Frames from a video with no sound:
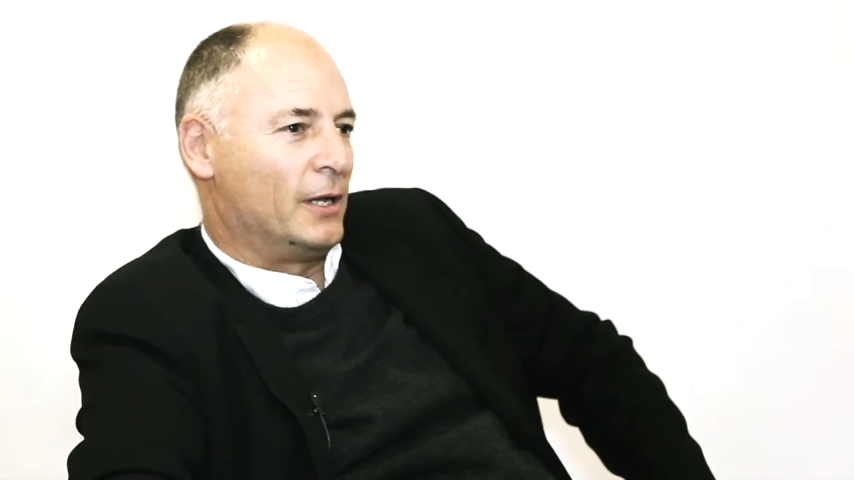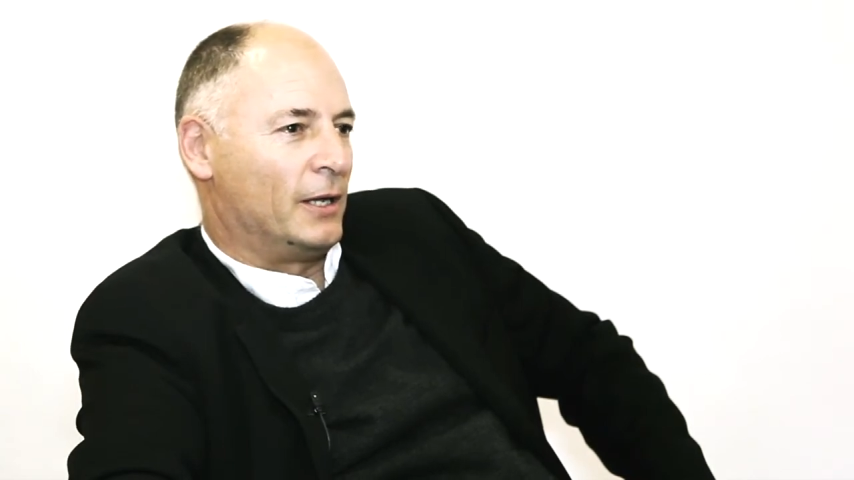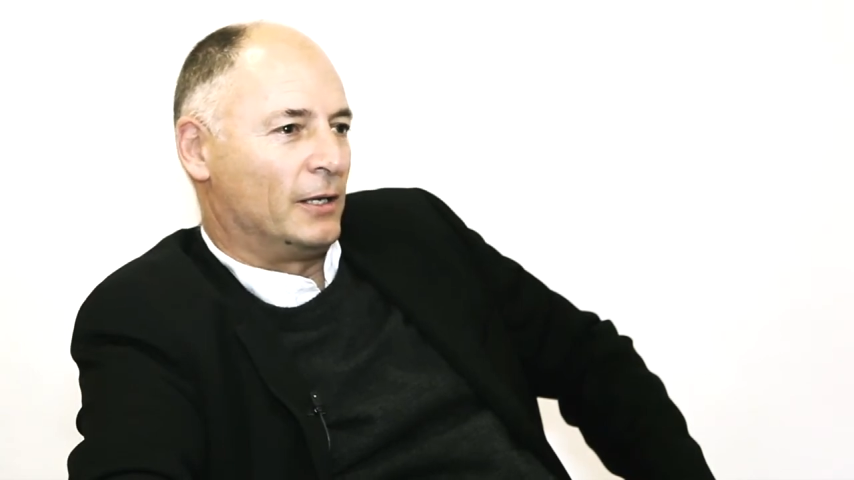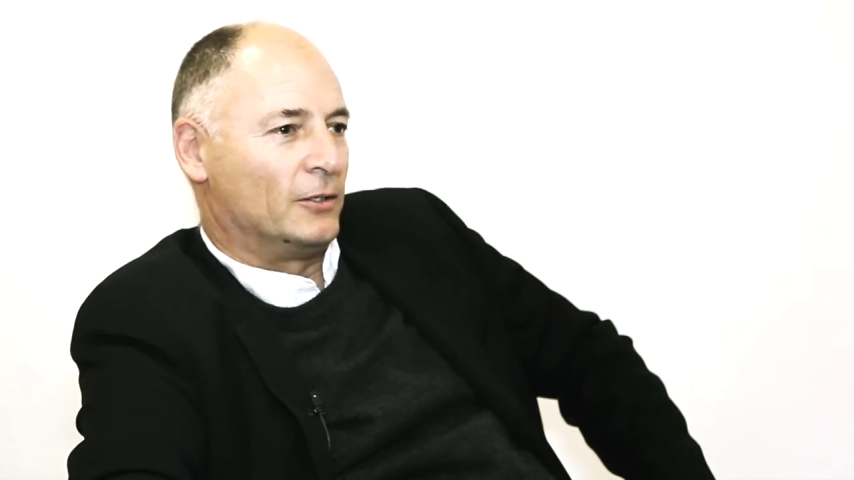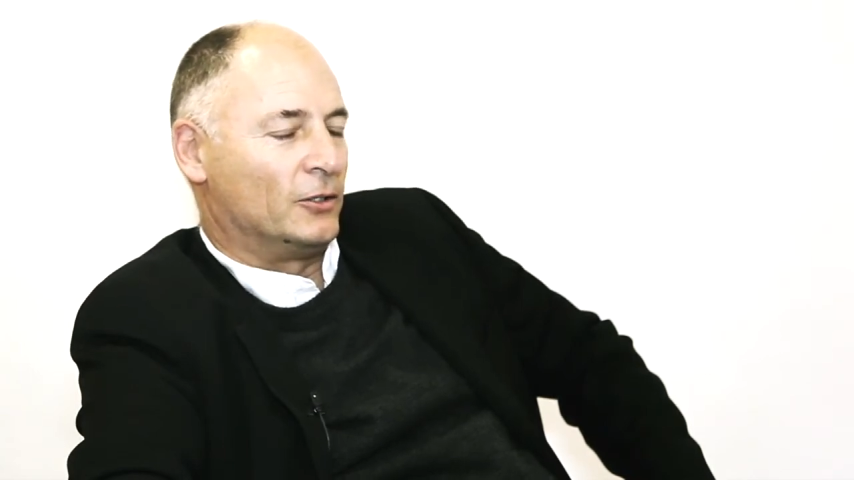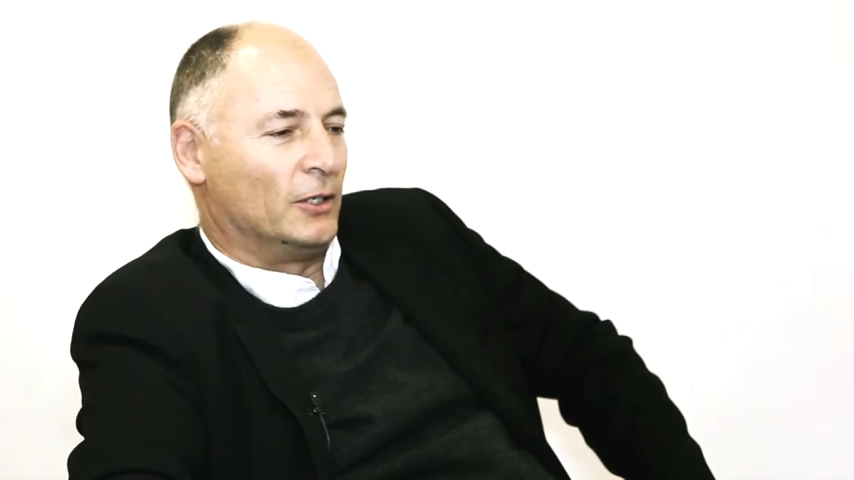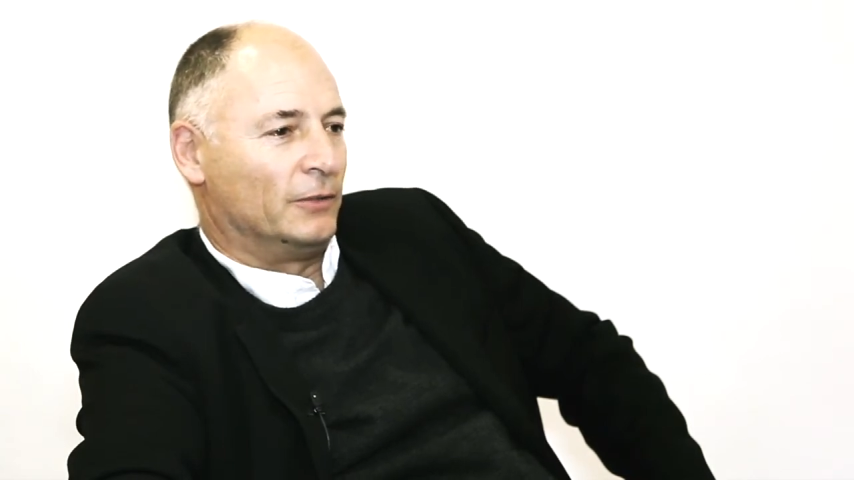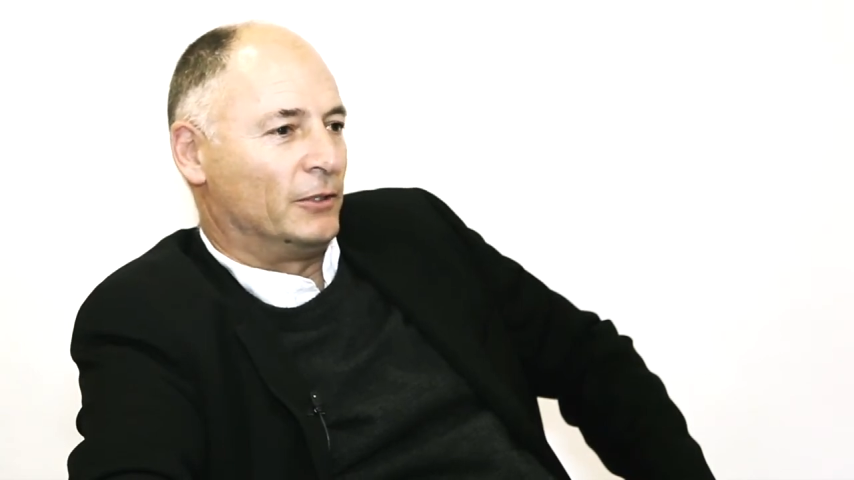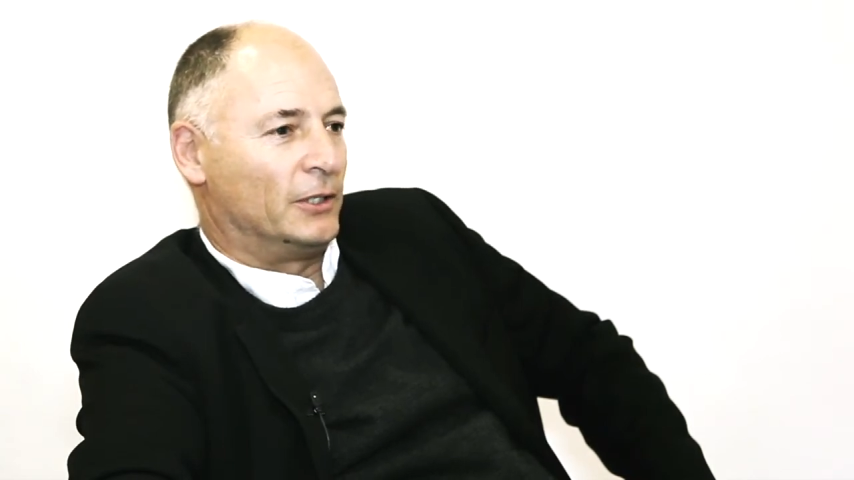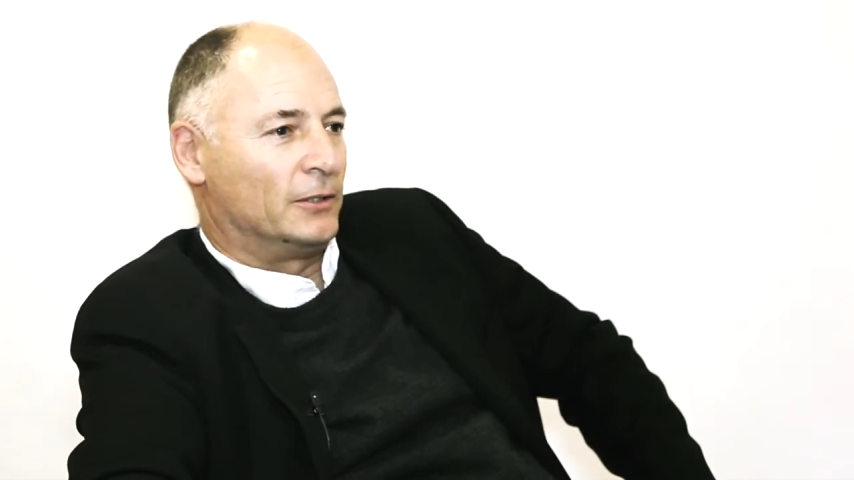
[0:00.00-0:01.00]
and to
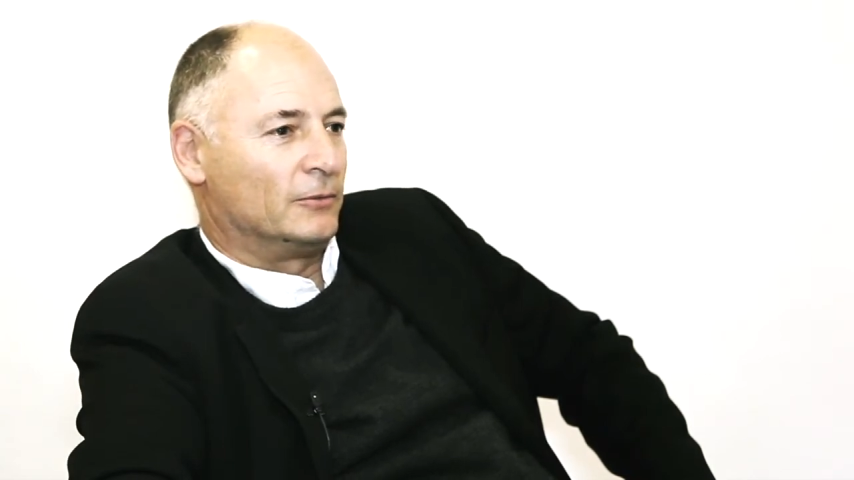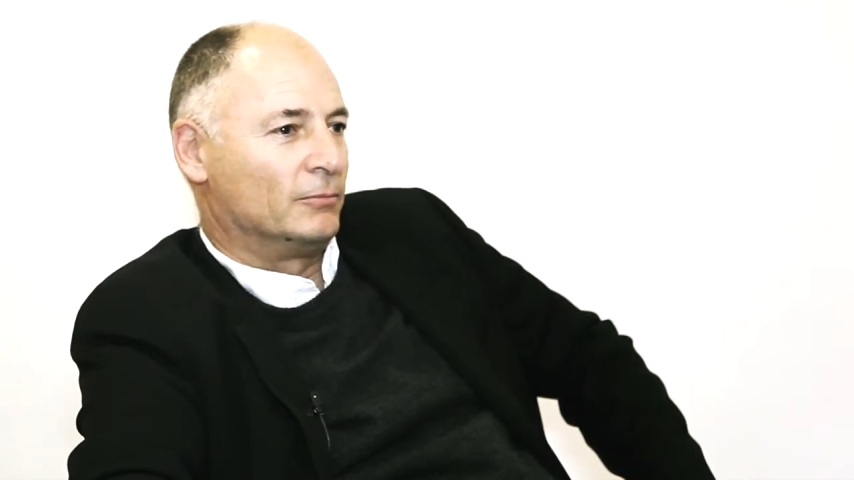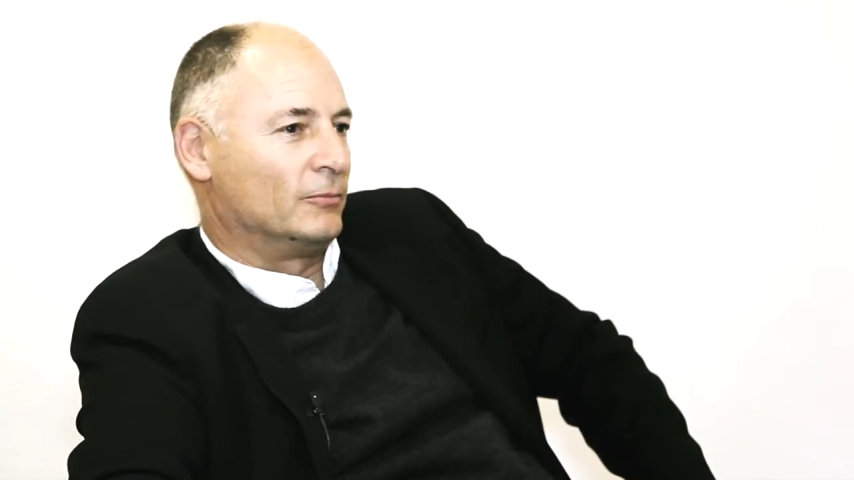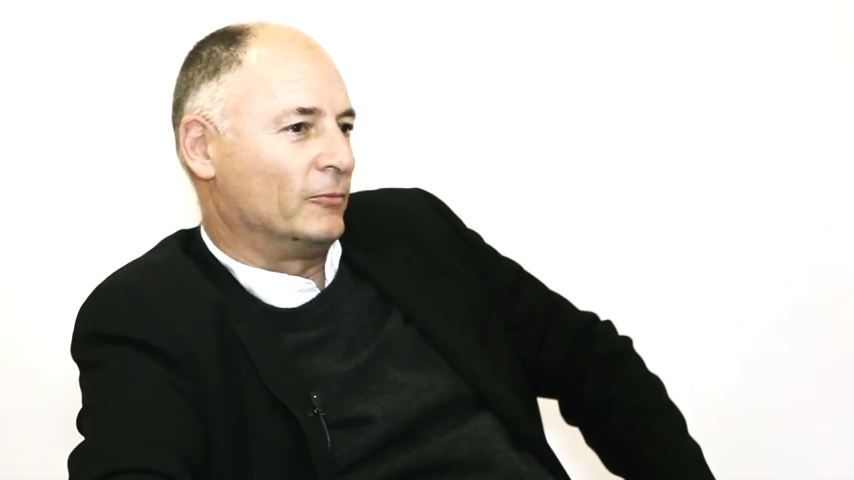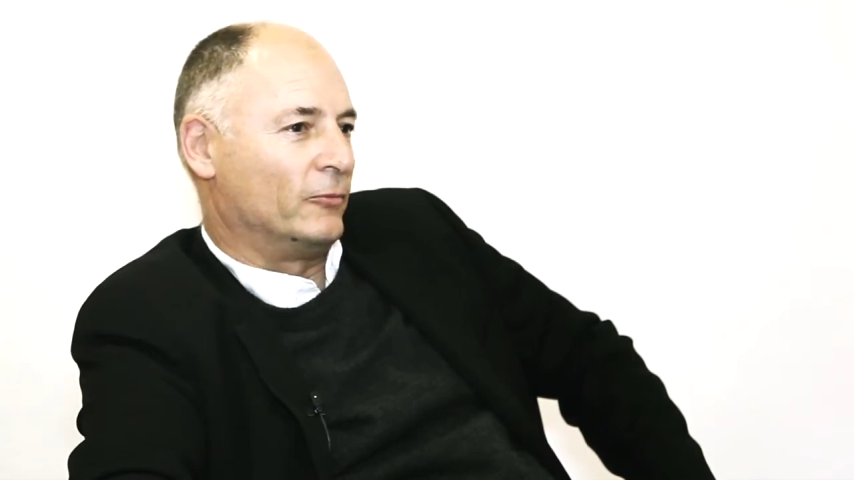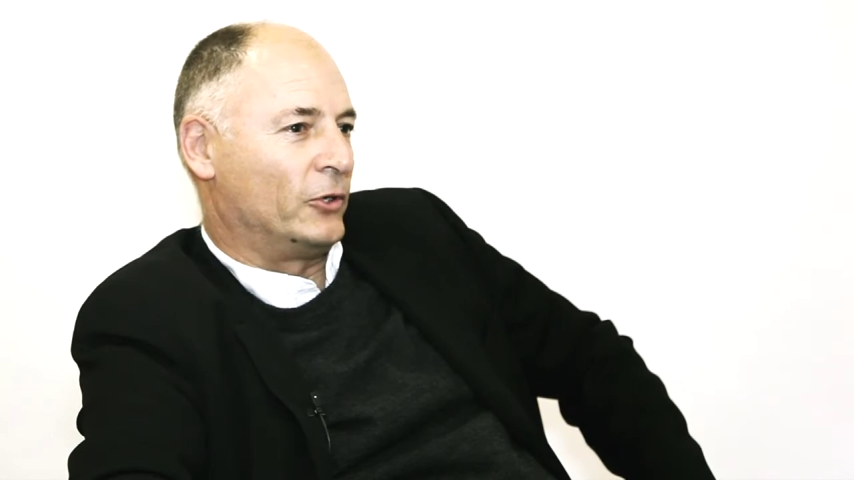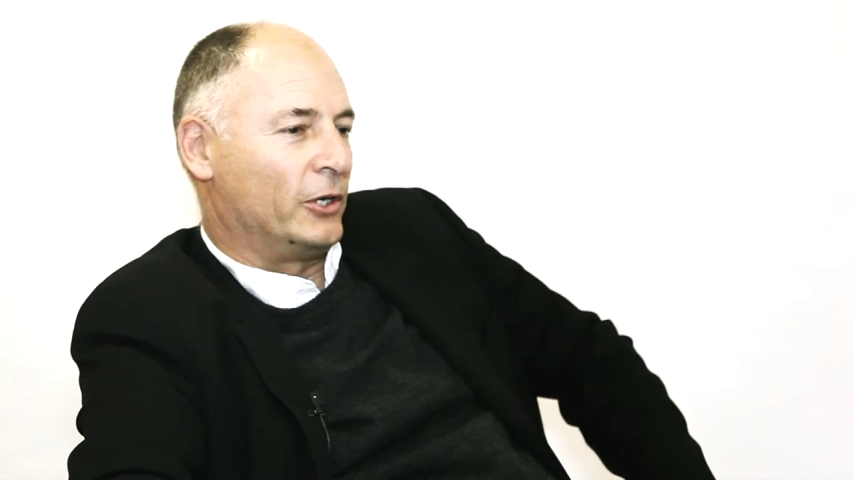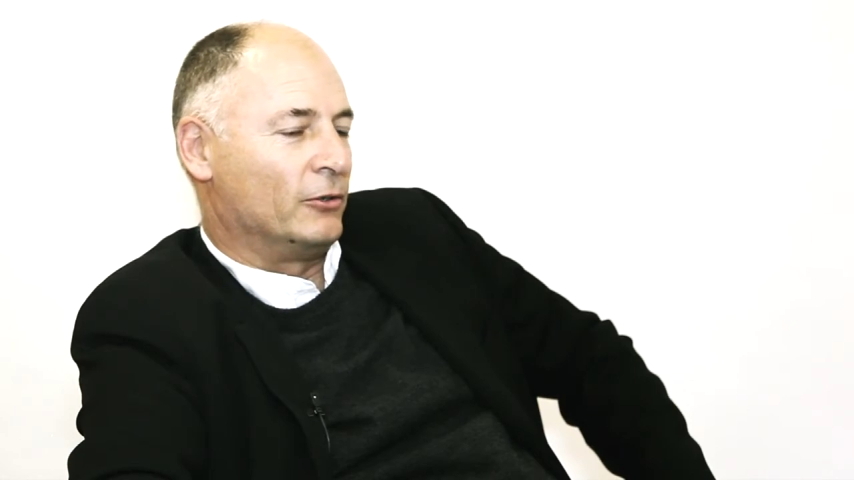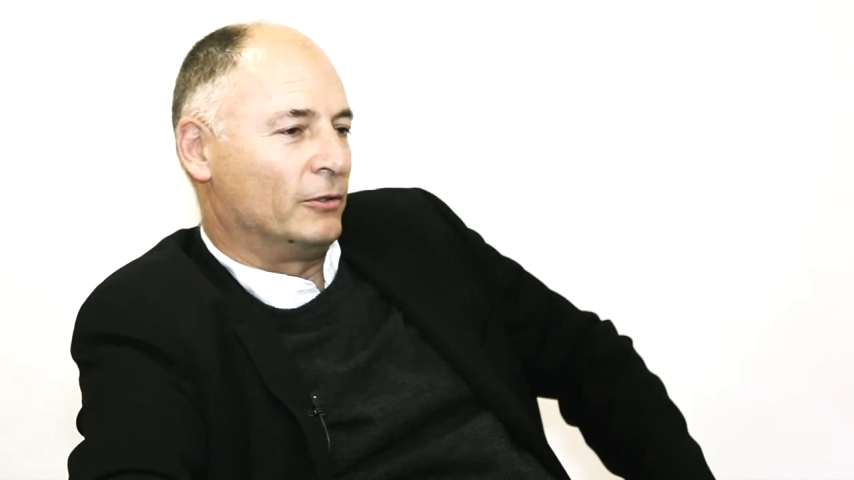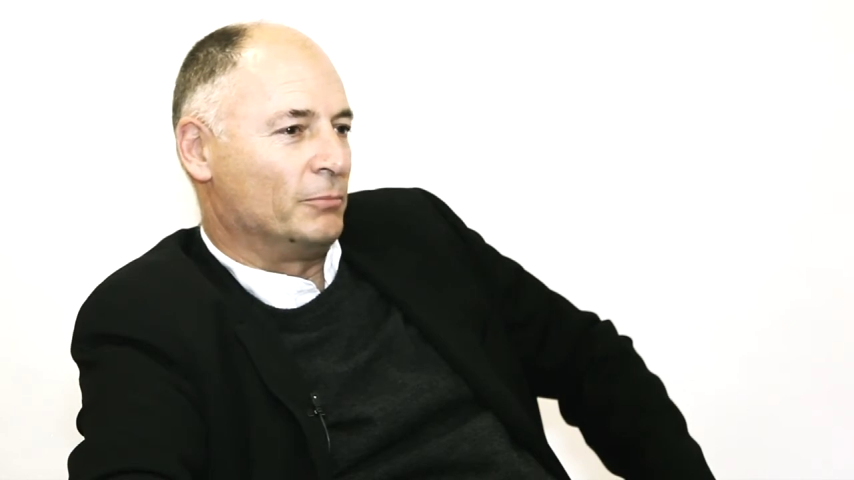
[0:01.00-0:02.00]
deliver very
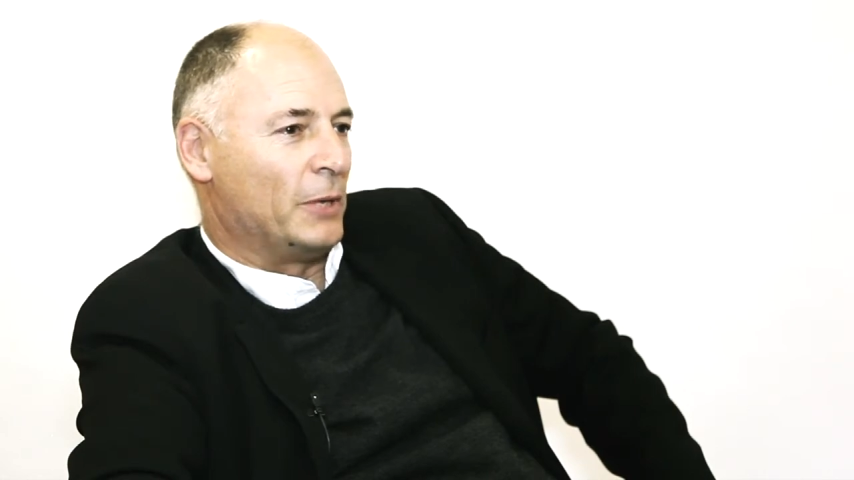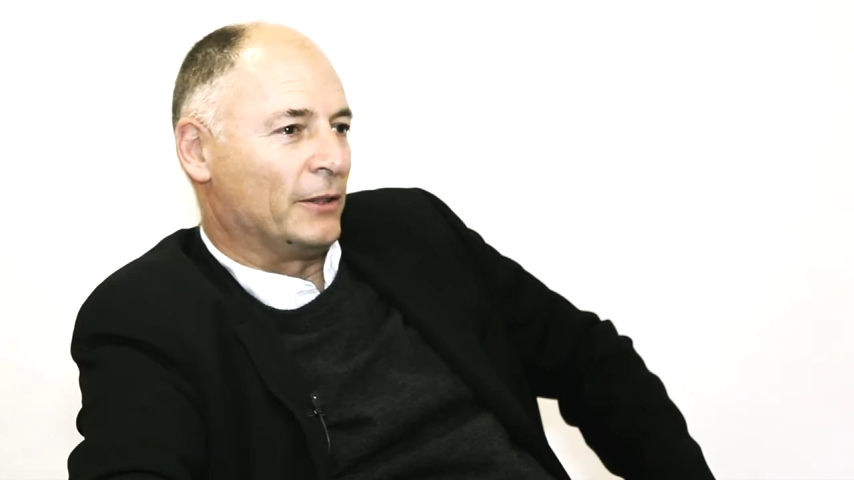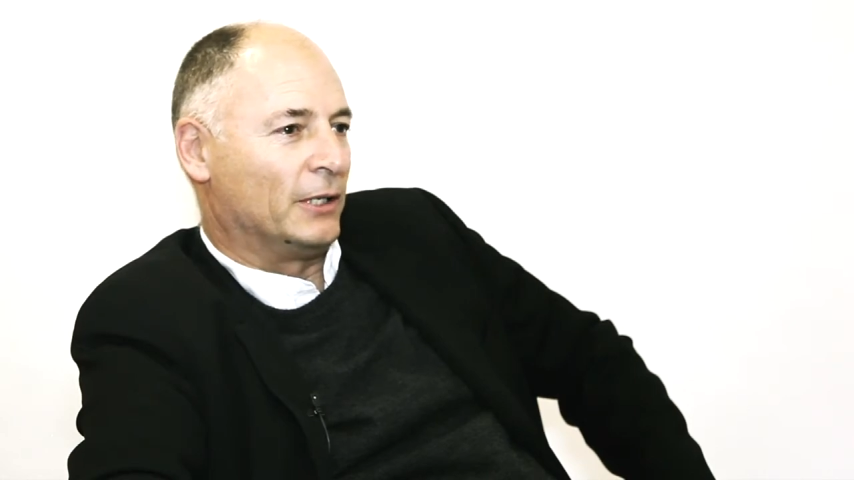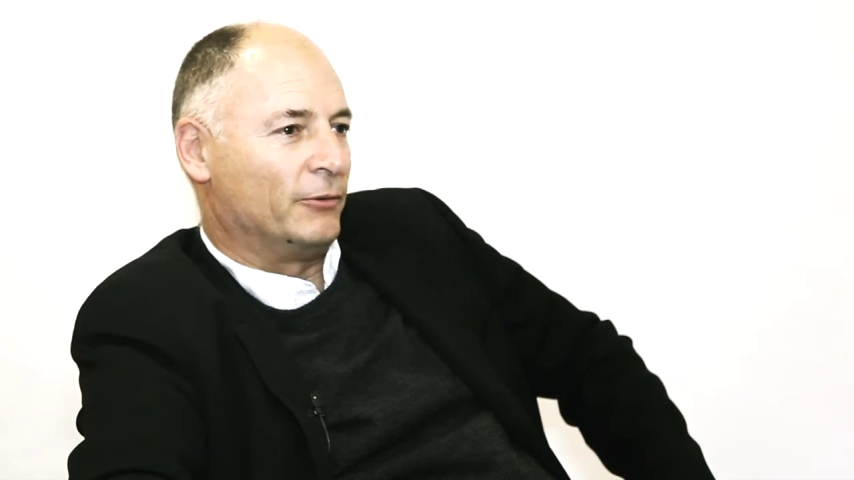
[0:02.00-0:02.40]
good monthly